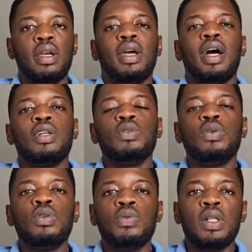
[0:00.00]
I do
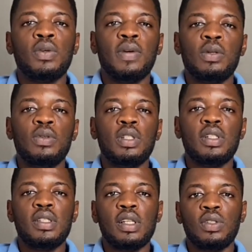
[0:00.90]
hold one-on-one coaching
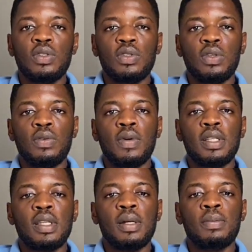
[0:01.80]
sessions on
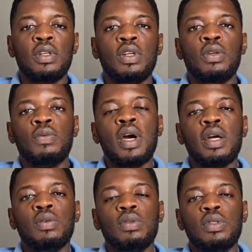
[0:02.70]
WhatsApp where
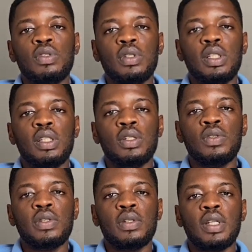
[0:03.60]
I go into details
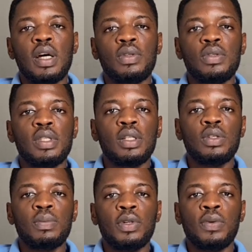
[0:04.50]
on how to set
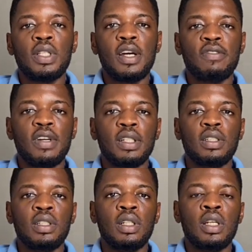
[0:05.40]
up a water
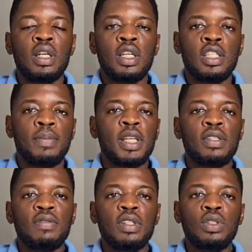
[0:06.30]
factory
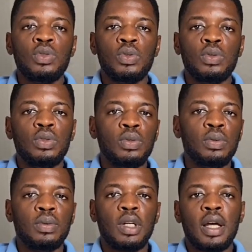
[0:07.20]
specific to
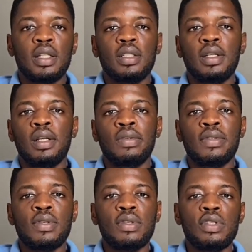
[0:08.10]
you and the
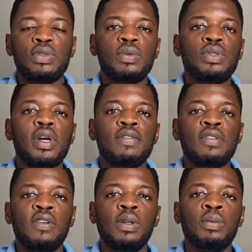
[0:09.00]
resources which you have
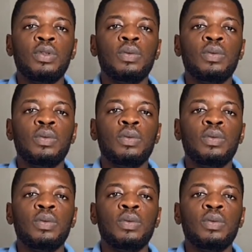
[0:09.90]
available.